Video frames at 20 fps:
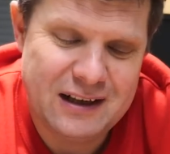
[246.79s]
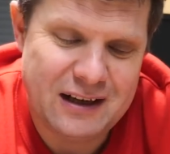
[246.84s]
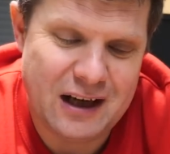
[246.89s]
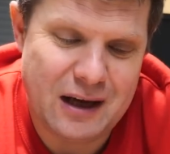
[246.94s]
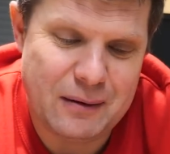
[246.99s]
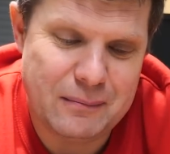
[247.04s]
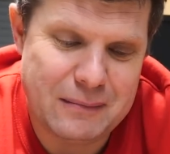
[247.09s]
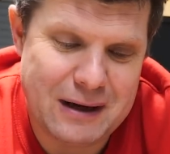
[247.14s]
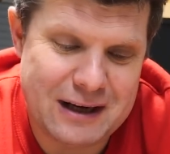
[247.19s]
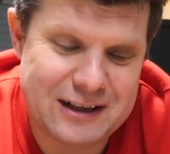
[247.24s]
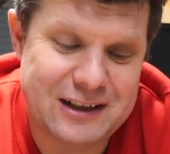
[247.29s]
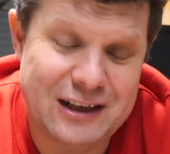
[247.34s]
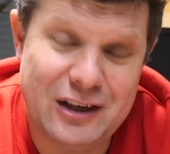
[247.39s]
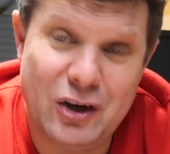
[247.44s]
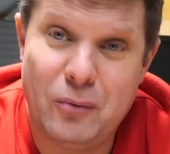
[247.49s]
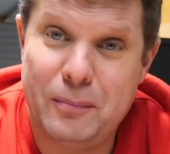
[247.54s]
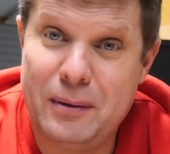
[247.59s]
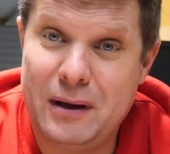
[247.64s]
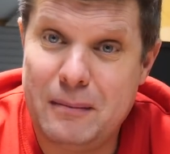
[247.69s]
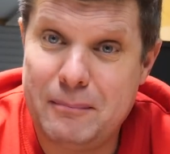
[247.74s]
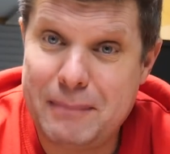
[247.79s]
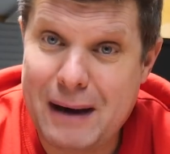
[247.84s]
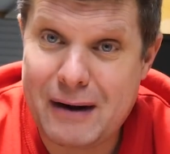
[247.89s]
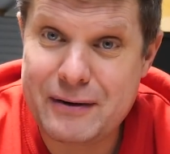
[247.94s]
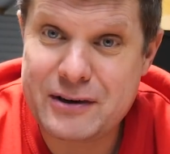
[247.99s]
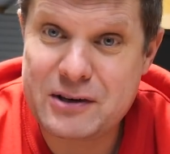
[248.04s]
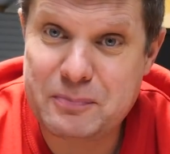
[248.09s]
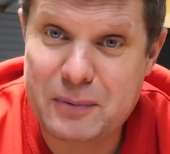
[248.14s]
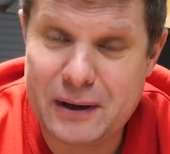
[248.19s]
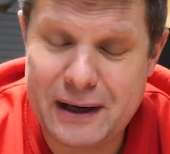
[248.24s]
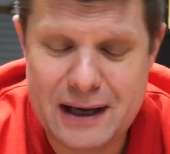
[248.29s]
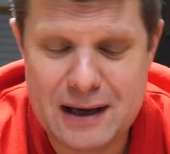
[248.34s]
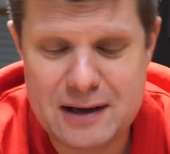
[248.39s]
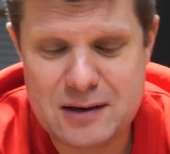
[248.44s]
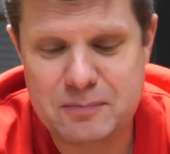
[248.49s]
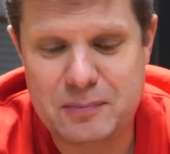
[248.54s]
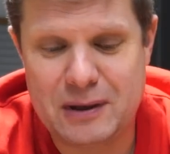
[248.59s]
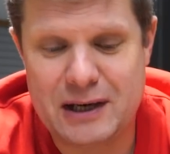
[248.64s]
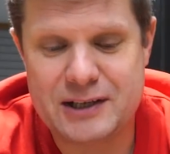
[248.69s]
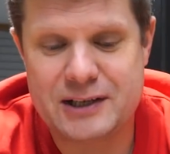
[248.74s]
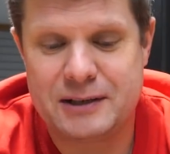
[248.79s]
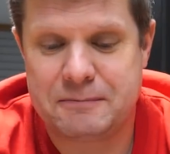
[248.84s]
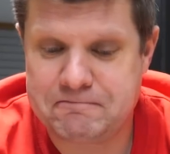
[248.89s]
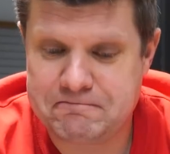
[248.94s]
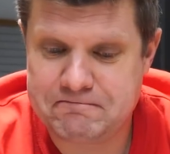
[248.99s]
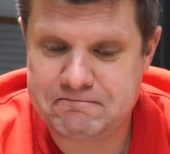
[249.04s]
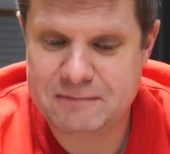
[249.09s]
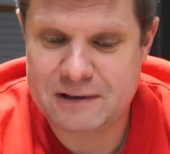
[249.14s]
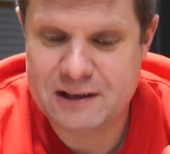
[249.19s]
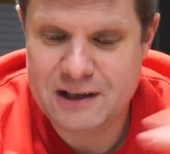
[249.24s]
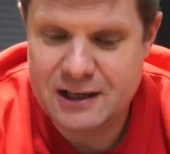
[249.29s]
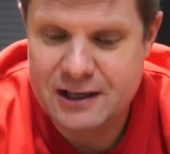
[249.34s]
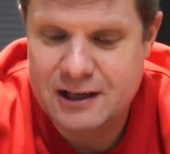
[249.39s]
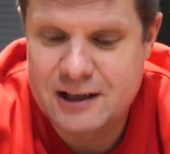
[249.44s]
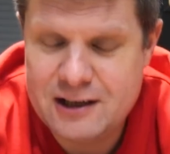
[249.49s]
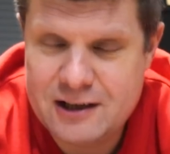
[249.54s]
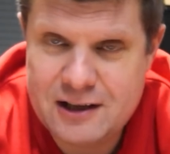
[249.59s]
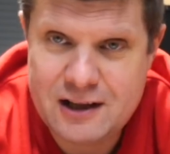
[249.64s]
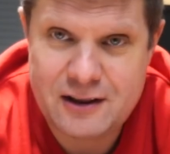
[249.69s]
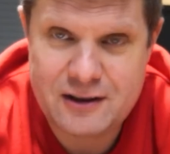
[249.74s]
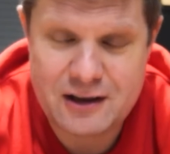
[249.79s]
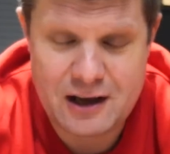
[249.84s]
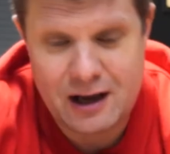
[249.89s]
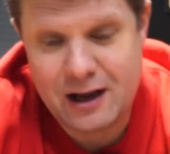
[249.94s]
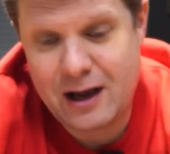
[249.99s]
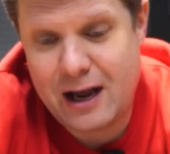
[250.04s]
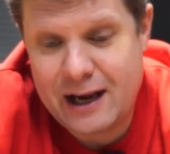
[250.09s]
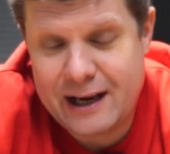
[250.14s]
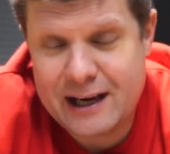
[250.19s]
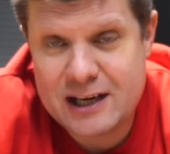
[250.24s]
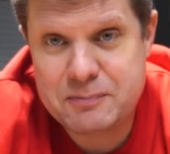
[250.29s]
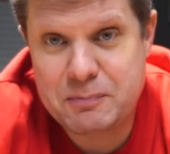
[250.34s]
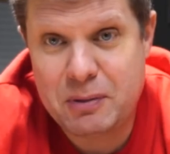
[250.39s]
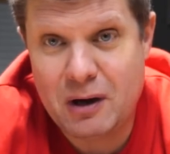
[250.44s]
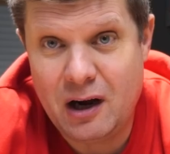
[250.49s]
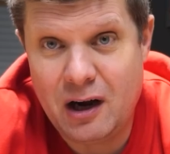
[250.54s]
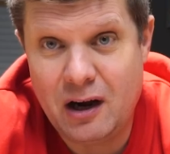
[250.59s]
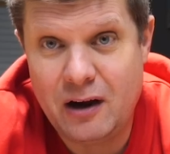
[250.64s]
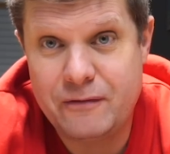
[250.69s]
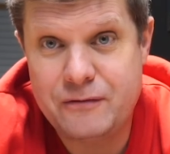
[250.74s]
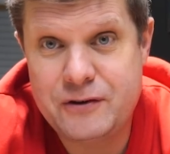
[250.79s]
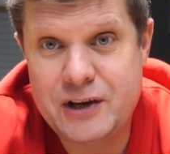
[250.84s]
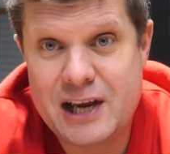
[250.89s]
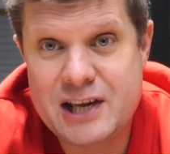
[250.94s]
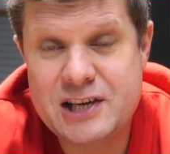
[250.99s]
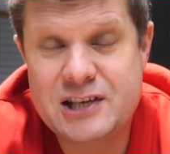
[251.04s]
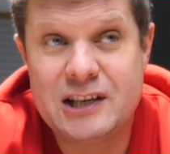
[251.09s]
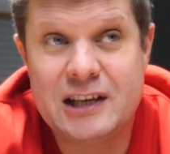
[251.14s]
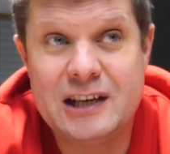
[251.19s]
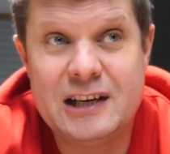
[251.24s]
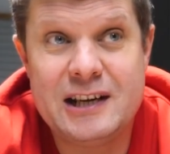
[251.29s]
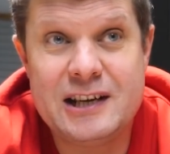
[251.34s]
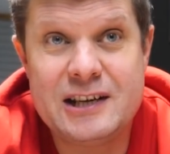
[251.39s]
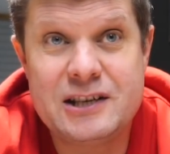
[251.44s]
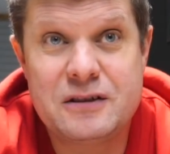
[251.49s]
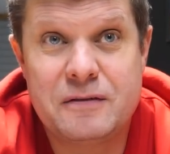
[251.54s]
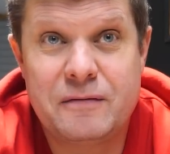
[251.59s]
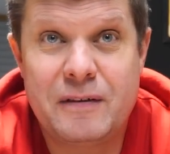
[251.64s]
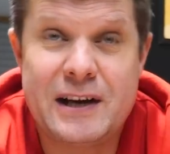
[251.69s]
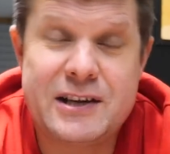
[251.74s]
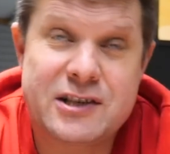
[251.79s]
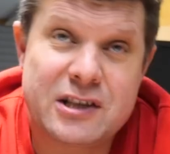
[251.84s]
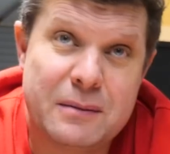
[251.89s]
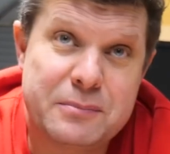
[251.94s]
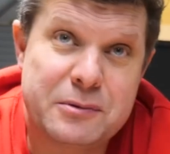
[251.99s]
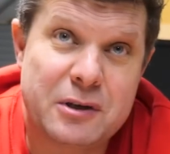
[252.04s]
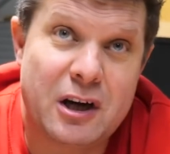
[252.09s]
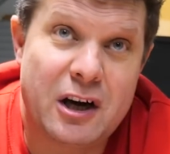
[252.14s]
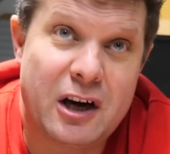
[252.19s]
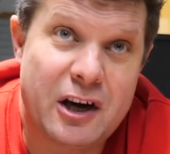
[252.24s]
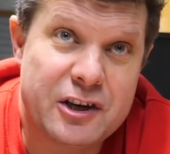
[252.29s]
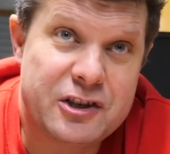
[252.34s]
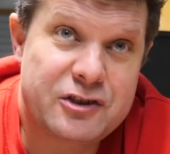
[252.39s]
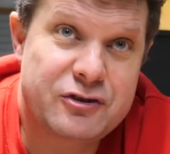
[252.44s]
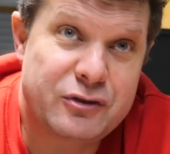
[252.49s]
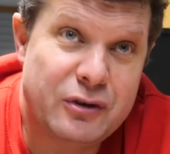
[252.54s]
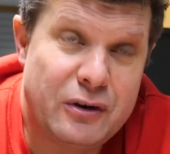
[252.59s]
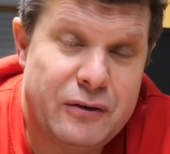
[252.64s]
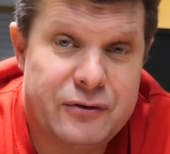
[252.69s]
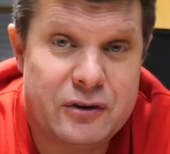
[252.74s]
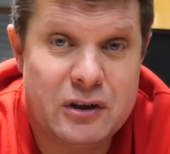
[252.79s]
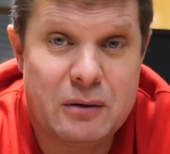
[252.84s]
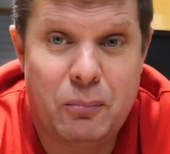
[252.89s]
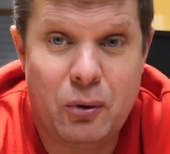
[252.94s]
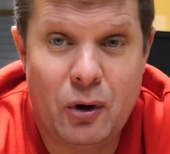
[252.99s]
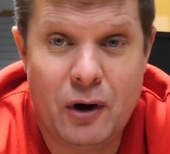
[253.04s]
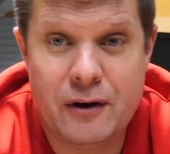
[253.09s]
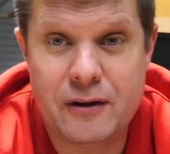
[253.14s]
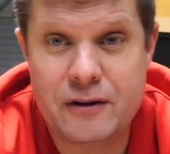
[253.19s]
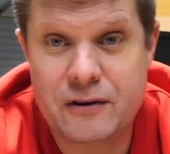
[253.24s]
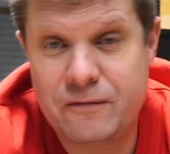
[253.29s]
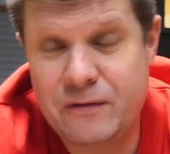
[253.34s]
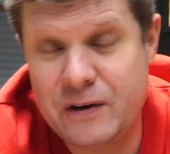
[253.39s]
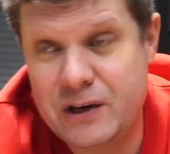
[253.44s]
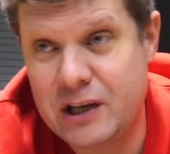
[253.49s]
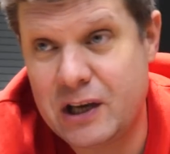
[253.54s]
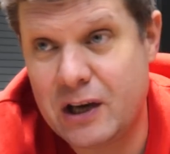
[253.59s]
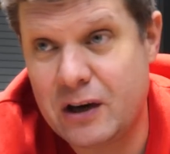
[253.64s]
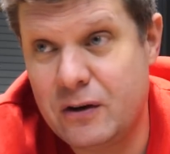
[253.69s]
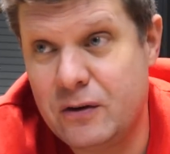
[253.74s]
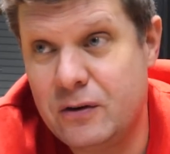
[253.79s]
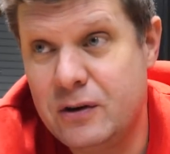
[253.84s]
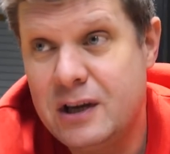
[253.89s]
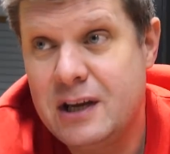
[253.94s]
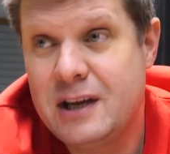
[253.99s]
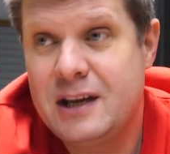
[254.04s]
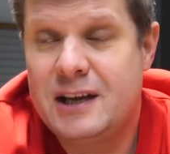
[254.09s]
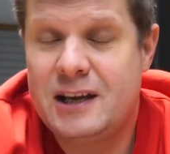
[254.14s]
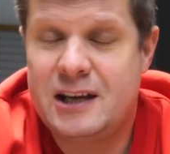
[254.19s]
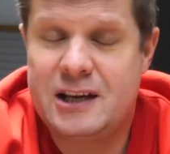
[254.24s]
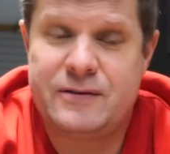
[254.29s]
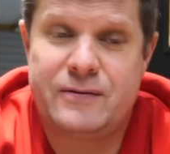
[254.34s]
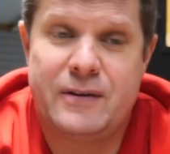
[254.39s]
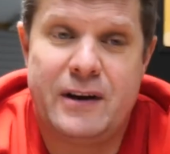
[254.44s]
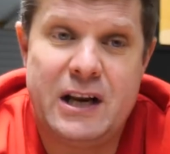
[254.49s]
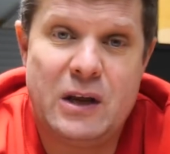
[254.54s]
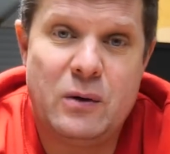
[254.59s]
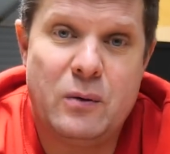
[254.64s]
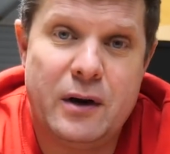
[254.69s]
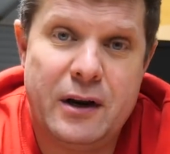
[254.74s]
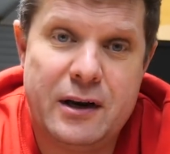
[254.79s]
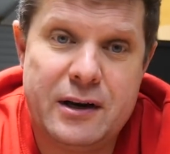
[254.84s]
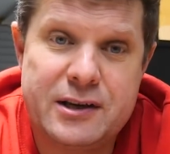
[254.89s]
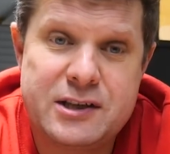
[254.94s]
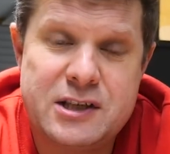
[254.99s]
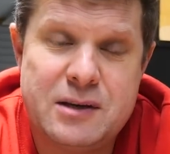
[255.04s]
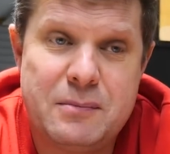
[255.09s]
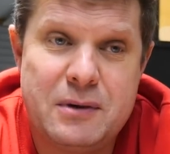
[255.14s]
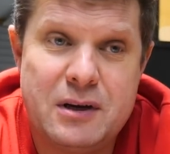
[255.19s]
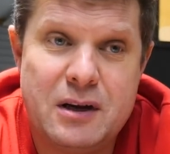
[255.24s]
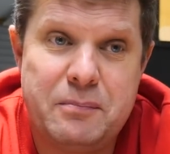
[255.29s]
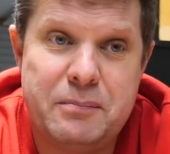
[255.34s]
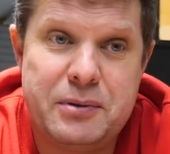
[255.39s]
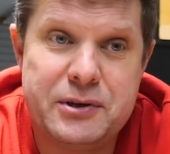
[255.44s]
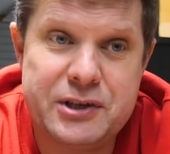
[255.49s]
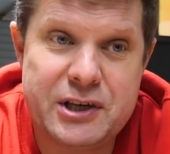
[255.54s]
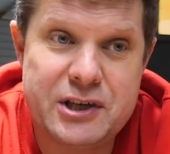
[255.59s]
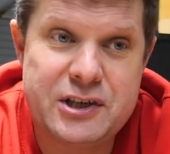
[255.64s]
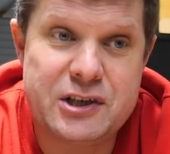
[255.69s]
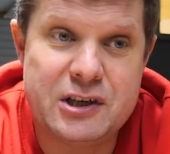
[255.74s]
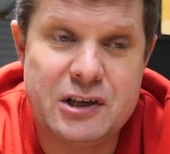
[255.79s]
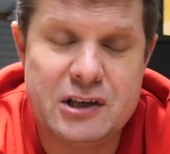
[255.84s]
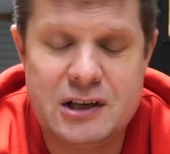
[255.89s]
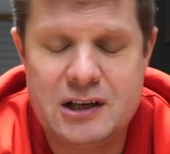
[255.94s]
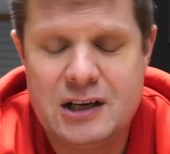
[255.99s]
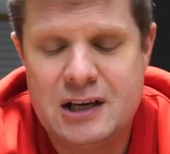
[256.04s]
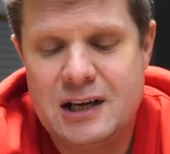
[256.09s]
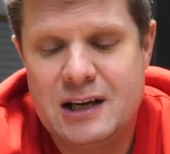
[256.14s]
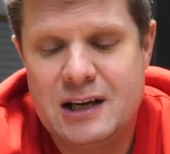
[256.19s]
I'm actually a little bit embarrassed by it, but I guess part of testing is to face up to harsh truths. And the point of this video is for anyone in a similar position